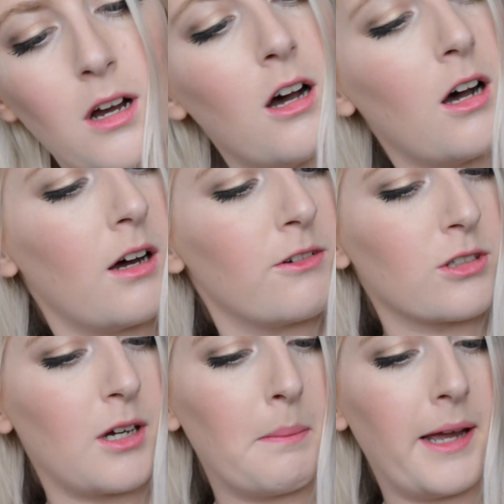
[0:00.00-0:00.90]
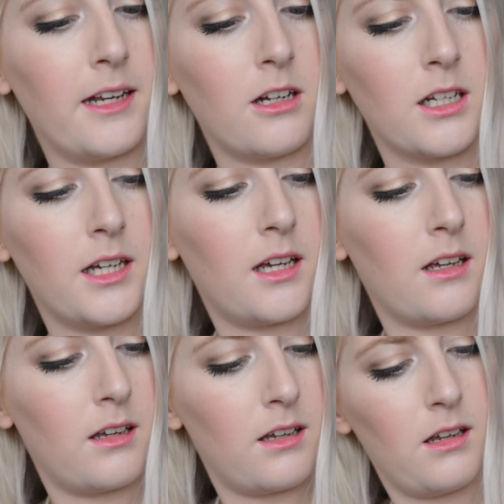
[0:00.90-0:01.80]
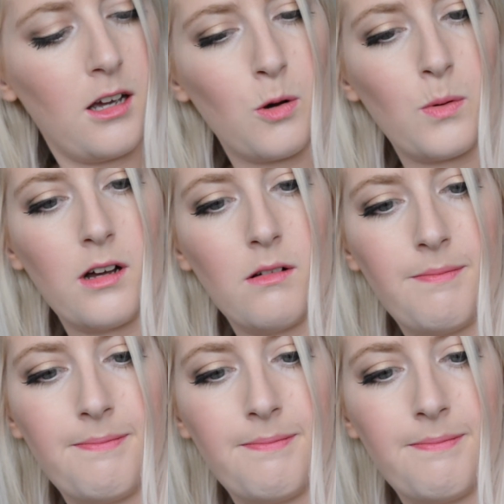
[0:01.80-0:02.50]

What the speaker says: Oh, I've just got paint on it. Oh wow.